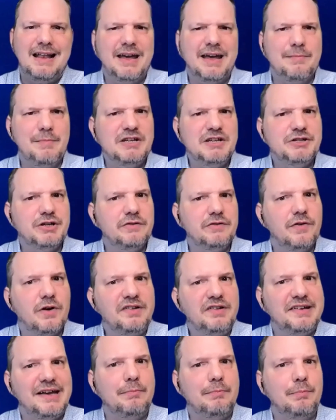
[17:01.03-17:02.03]
mentioned, for
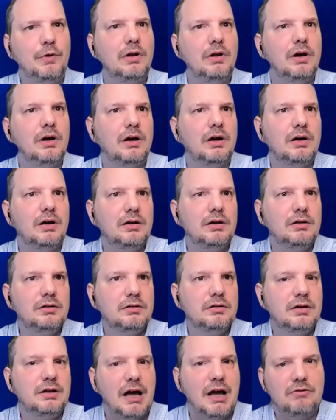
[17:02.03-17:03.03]
example,
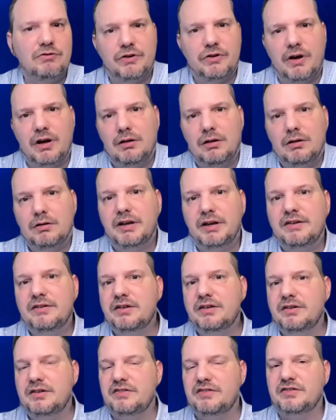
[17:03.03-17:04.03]
CloudTrail. Right?
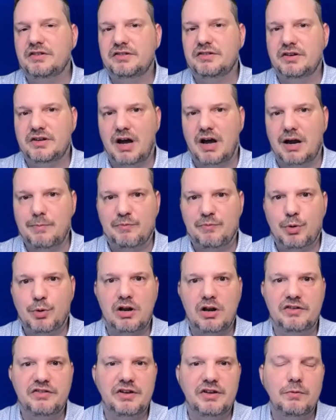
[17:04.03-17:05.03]
These are the type of
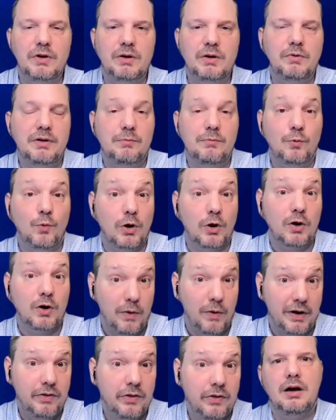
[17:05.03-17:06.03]
products that we work
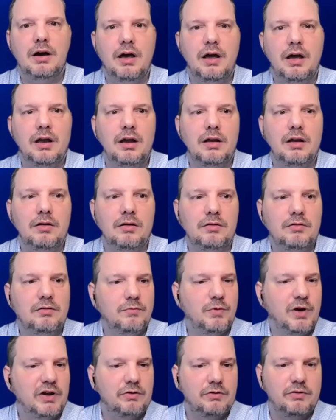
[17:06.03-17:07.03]
with, and
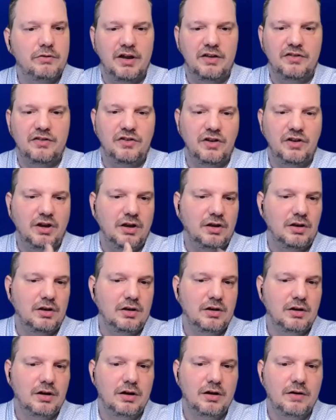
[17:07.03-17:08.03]
whether it's in
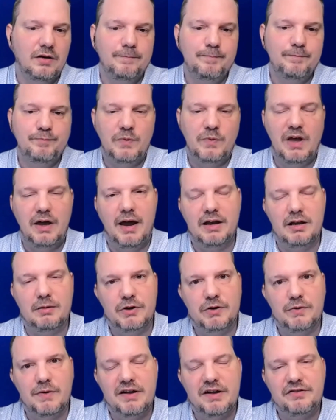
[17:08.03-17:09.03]

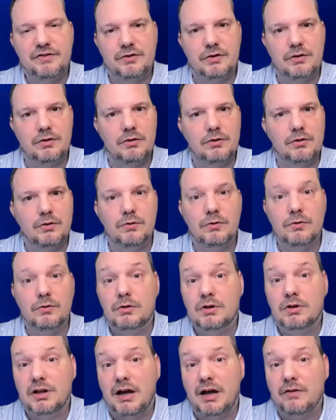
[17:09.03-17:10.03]
AWS or Google
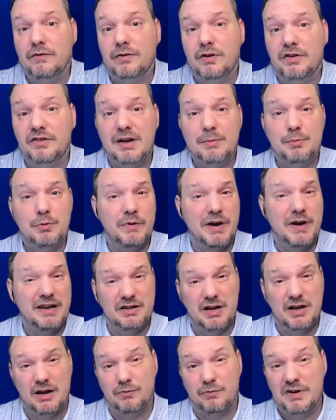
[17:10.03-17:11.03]
Cloud, for example, we had
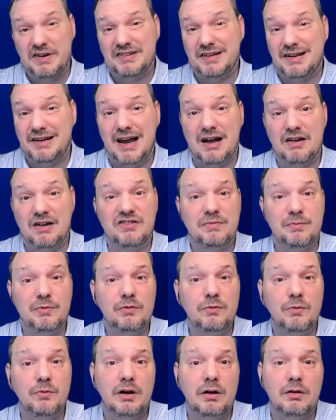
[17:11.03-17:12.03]
a recent
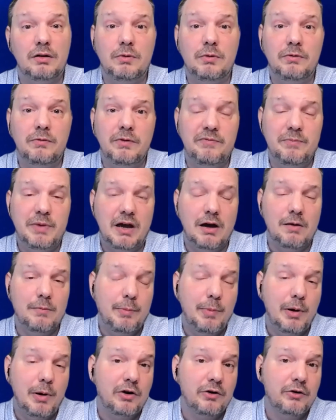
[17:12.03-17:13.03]
announcement where we've become a
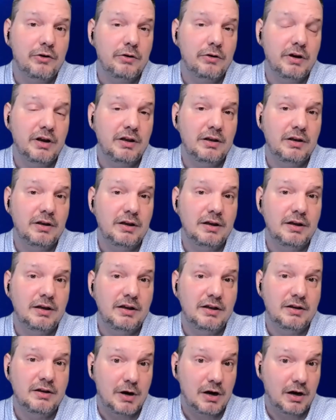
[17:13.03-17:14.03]
partner in
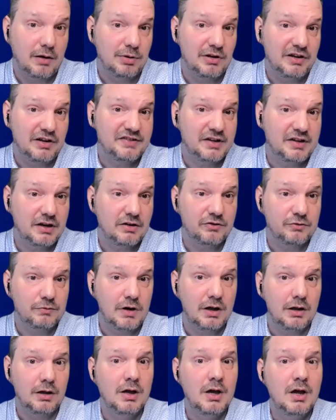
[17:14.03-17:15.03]
the marketplace there as
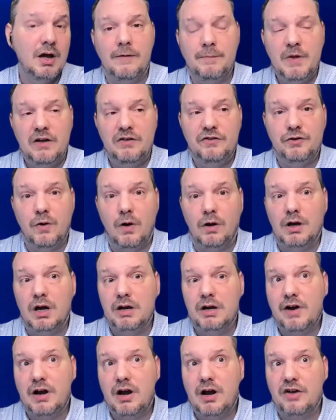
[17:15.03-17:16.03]
well. So a
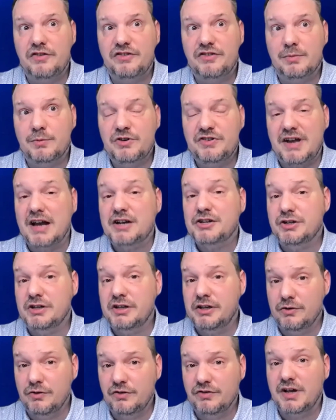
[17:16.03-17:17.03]
lot of our customers
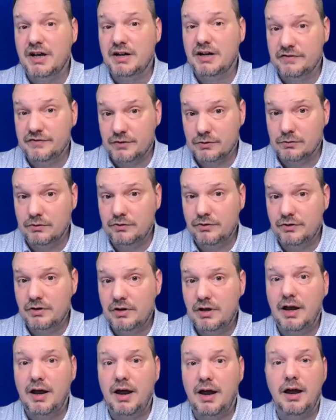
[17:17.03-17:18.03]
actually use native tools,
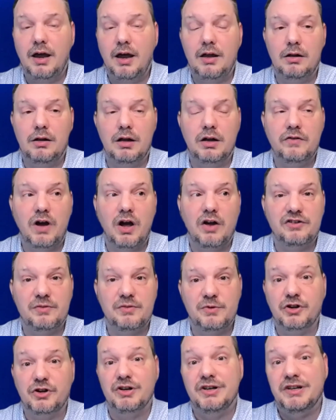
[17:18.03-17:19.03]
and a lot of
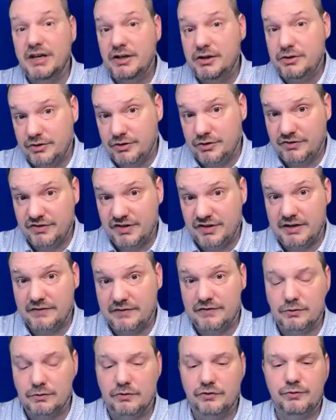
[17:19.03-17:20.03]
customers continue to use
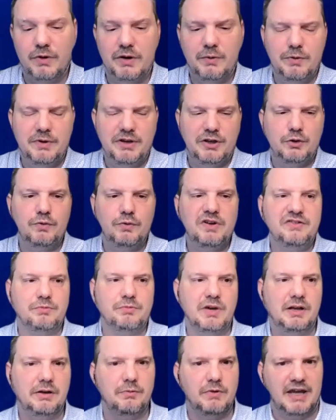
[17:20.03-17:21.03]
native tools. What we do is
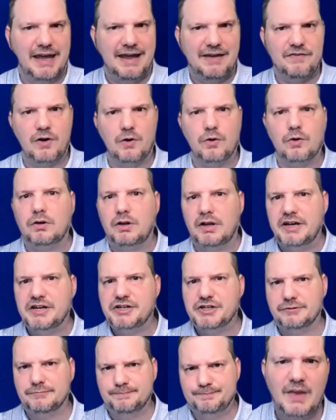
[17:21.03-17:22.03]
really we give
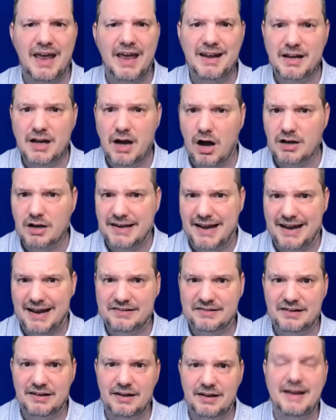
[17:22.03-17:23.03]
correlation and
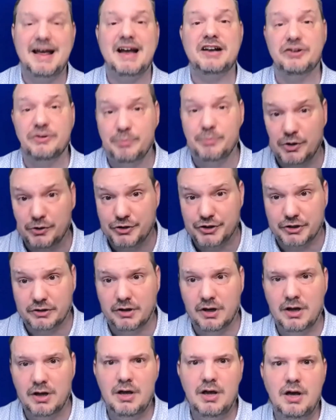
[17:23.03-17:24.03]
context and
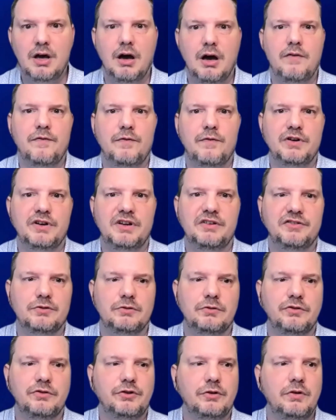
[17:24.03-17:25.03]
attribution for these
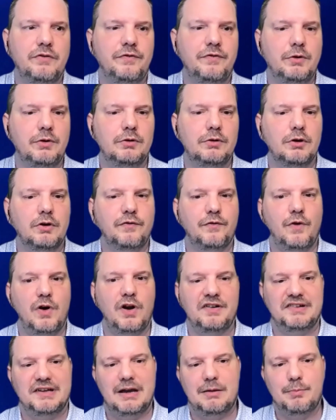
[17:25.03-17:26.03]
tools. So if you look, for
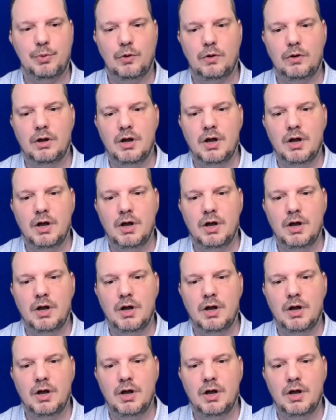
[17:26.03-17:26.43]
example,